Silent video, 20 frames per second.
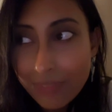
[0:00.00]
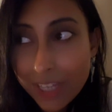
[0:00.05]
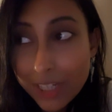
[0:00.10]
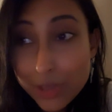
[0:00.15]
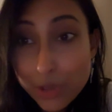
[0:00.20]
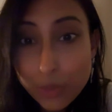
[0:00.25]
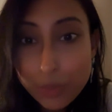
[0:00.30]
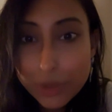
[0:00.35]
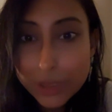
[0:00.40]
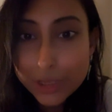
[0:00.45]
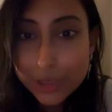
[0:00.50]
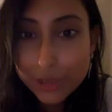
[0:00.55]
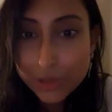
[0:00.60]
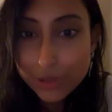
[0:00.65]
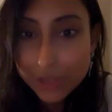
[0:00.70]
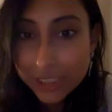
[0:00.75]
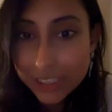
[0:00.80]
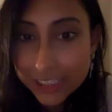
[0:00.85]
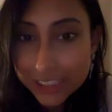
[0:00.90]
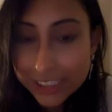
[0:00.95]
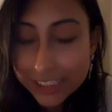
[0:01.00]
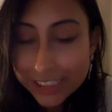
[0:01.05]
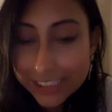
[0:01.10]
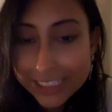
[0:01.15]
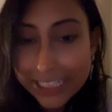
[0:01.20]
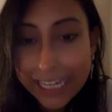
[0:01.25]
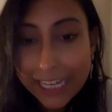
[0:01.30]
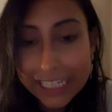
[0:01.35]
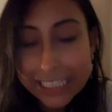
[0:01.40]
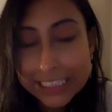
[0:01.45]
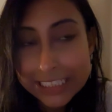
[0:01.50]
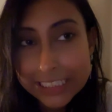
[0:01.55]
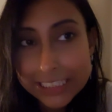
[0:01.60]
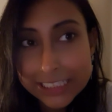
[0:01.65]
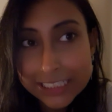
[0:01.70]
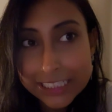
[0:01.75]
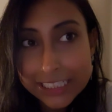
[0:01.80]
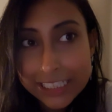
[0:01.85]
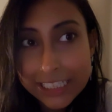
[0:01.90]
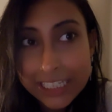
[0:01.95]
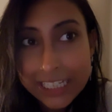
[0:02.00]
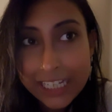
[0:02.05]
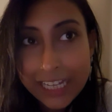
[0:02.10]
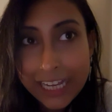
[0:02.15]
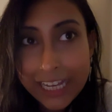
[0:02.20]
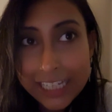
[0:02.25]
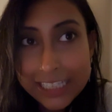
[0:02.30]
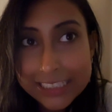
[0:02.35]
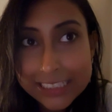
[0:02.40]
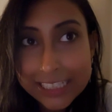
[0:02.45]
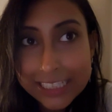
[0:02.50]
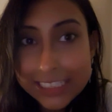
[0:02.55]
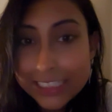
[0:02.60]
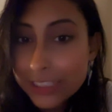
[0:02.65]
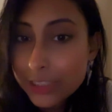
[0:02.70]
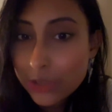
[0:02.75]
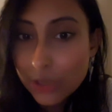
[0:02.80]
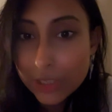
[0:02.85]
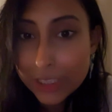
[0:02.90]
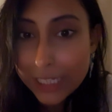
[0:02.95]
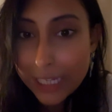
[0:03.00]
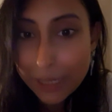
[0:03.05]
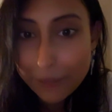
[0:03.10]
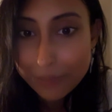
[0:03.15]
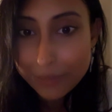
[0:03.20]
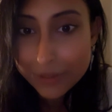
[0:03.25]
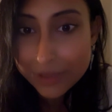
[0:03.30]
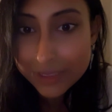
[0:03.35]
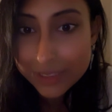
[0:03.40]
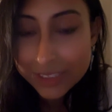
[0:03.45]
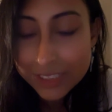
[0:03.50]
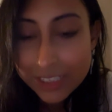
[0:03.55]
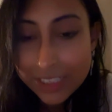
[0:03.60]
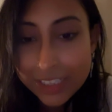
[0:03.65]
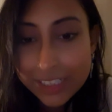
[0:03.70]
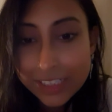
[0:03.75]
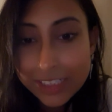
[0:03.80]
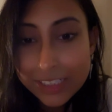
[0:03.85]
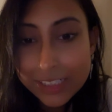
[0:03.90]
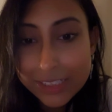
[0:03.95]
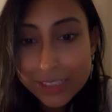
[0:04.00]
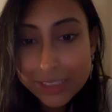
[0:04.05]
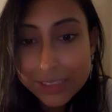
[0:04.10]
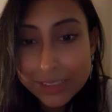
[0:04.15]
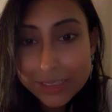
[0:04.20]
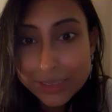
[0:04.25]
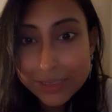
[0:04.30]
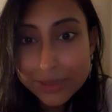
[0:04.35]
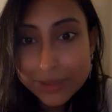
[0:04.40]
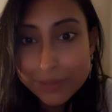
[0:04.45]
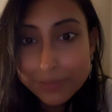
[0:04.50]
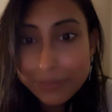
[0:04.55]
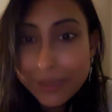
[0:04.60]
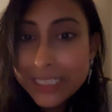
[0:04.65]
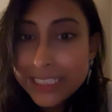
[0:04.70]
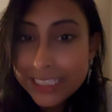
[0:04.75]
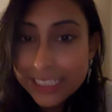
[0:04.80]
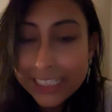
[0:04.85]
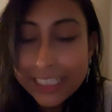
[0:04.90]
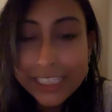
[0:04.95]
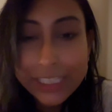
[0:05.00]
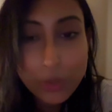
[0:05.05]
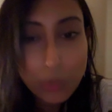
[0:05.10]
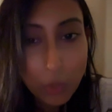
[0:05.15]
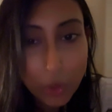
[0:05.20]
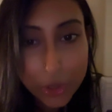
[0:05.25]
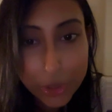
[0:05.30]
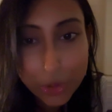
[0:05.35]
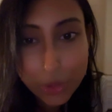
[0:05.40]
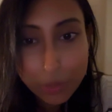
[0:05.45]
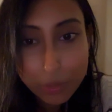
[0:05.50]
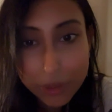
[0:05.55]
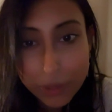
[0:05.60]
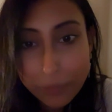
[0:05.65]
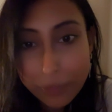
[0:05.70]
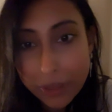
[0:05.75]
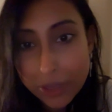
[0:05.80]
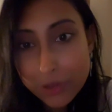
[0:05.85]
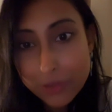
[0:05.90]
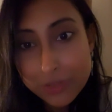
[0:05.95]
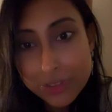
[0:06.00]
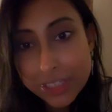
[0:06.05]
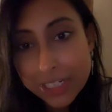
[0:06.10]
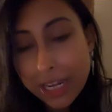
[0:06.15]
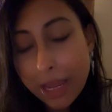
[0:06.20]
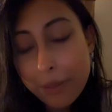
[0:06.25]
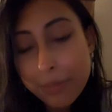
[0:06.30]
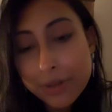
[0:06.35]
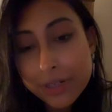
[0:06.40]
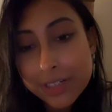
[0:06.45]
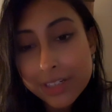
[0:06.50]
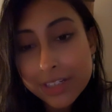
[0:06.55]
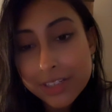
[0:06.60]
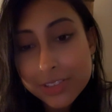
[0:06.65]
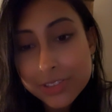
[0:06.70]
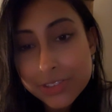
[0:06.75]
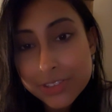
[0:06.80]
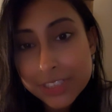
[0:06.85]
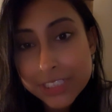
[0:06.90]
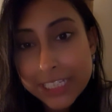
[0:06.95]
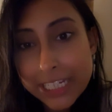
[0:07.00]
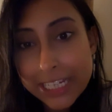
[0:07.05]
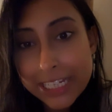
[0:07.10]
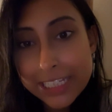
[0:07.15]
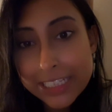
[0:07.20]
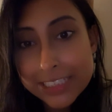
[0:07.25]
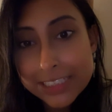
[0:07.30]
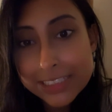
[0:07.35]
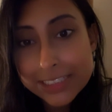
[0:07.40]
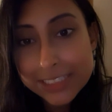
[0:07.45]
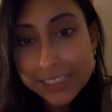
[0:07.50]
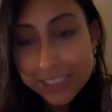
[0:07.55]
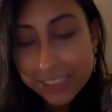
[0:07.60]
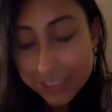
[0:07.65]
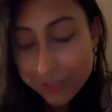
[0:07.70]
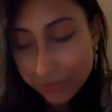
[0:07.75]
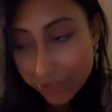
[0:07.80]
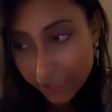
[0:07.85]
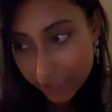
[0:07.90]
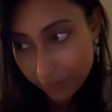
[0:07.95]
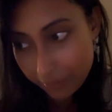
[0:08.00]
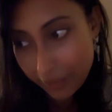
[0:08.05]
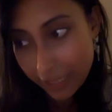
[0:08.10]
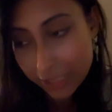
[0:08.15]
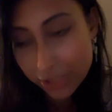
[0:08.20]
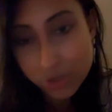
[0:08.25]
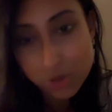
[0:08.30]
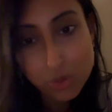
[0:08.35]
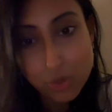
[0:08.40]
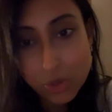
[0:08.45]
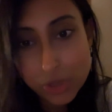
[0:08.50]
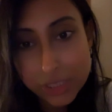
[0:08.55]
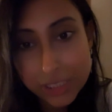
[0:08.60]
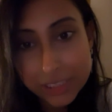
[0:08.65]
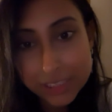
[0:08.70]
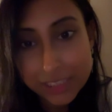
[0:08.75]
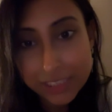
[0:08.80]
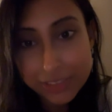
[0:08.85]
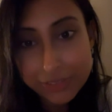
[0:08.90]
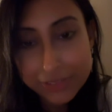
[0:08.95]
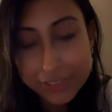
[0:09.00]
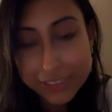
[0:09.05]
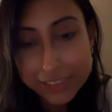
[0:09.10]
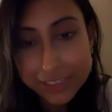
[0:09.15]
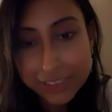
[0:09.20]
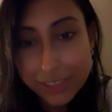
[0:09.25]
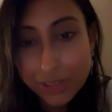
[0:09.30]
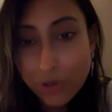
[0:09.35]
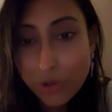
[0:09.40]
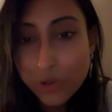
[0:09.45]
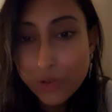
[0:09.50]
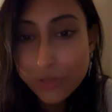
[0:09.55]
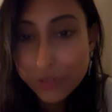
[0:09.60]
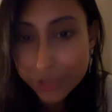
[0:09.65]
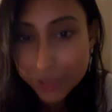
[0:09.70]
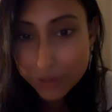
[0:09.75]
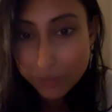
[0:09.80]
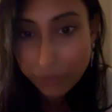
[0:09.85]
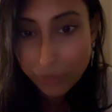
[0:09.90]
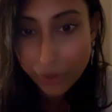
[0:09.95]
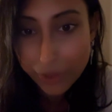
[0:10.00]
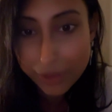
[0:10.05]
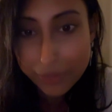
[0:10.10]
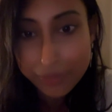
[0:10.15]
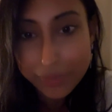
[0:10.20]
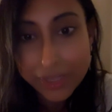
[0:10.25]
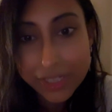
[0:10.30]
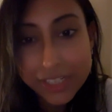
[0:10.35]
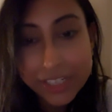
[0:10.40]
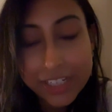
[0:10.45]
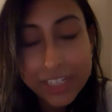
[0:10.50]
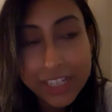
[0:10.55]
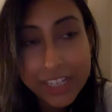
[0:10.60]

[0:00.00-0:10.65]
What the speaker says: to pursue a career in acting, and that did not happen. Basically, he wanted to be a part of the glamour industry, and he went back to Kolkata with a lot of disappointment.